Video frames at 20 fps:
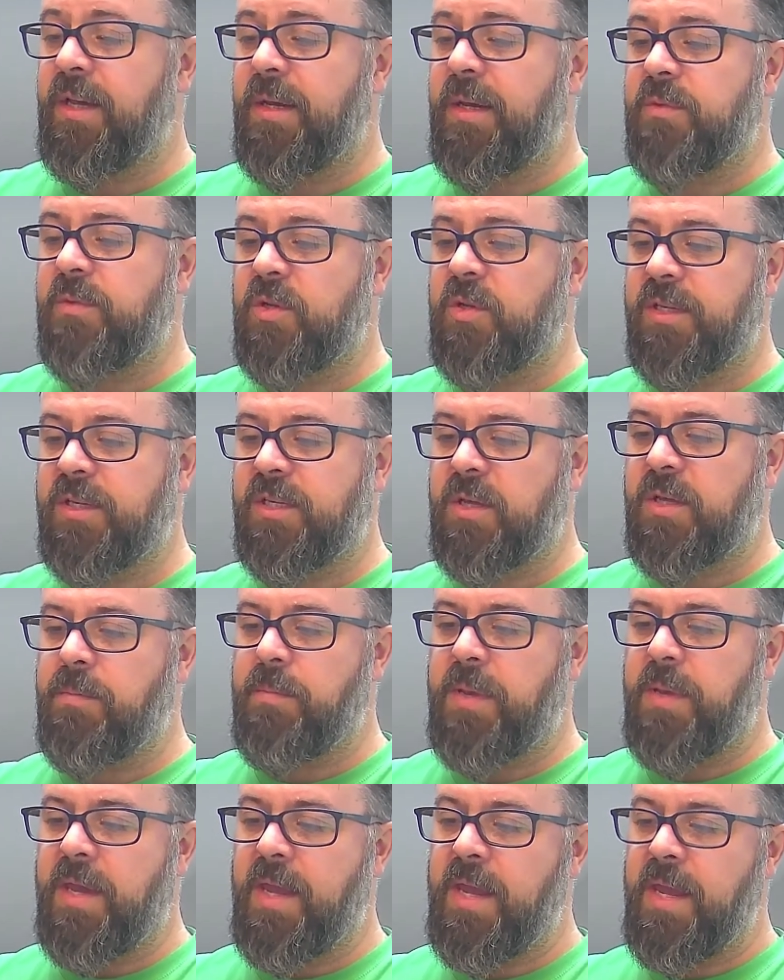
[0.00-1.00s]
So this can
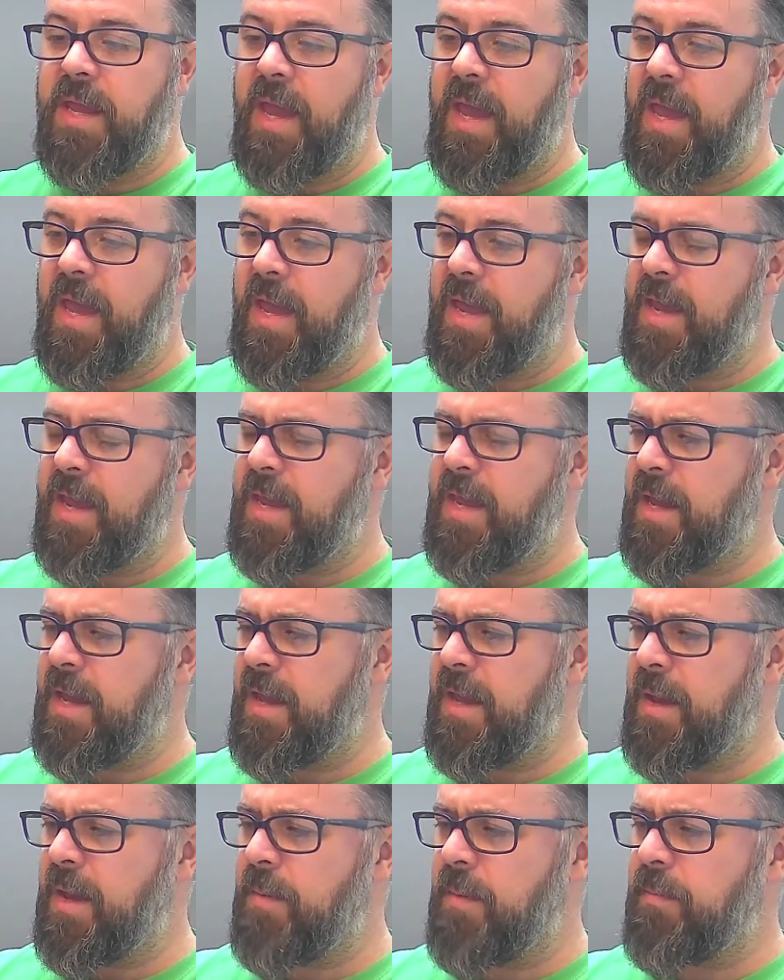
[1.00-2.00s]
be
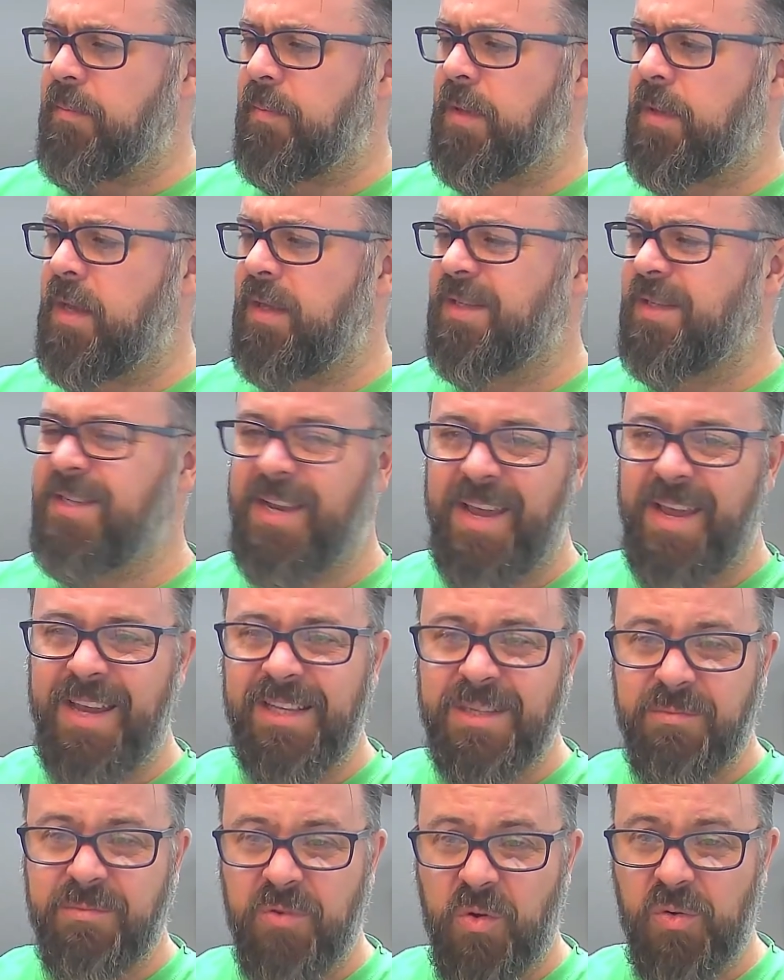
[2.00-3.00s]
a
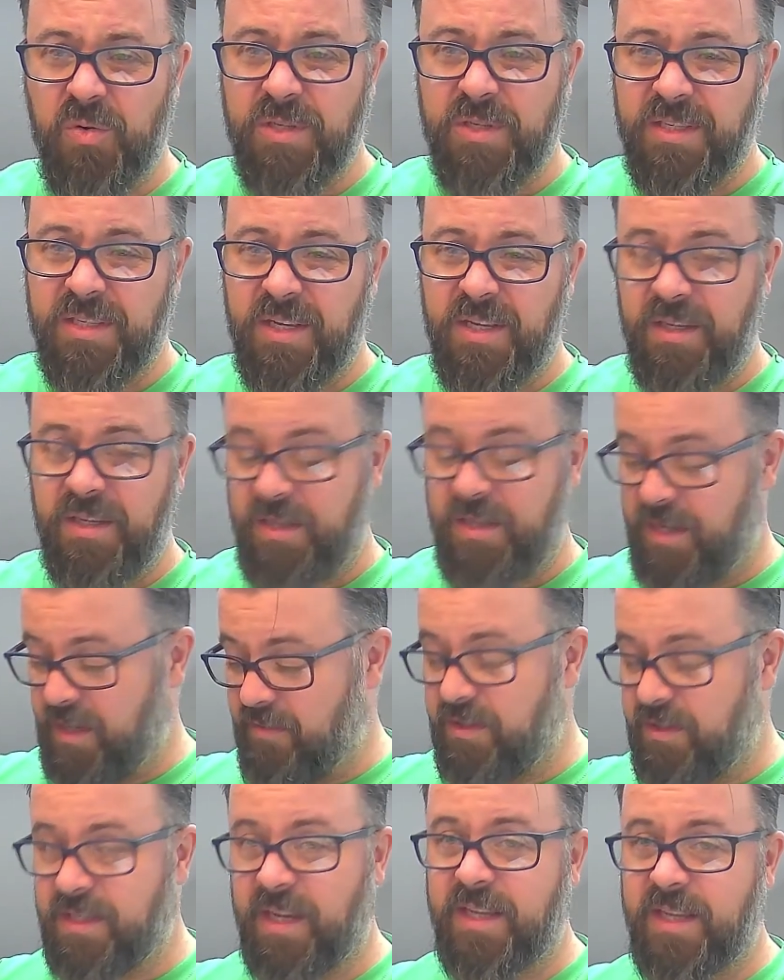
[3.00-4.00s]
Z80 processor. You can have a
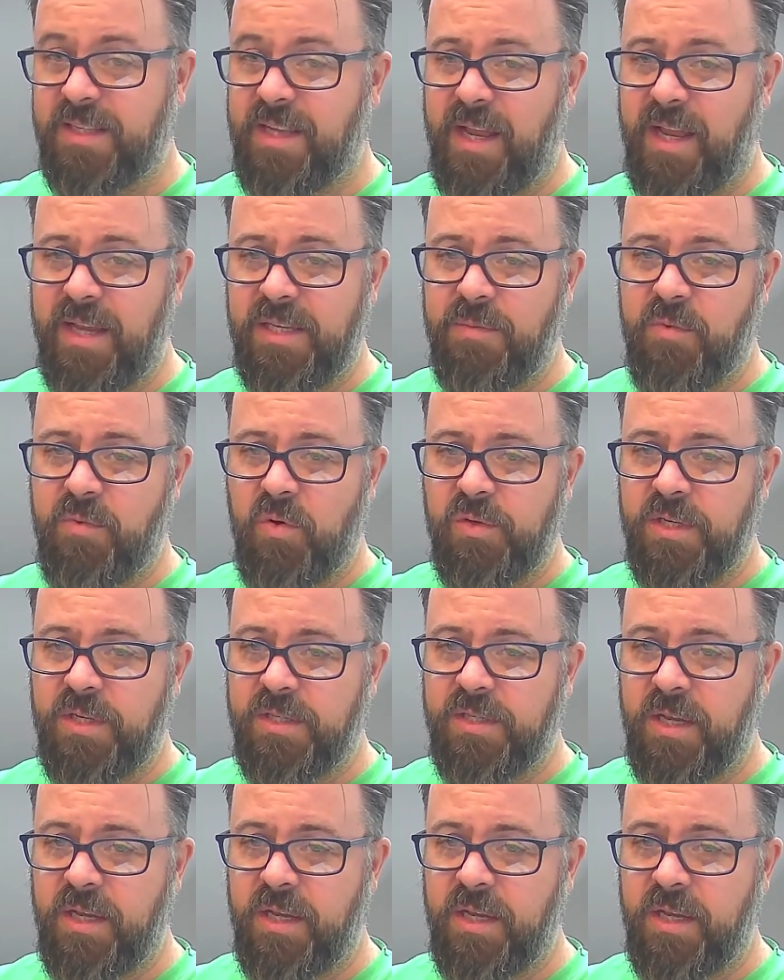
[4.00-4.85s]
second Z80 processor.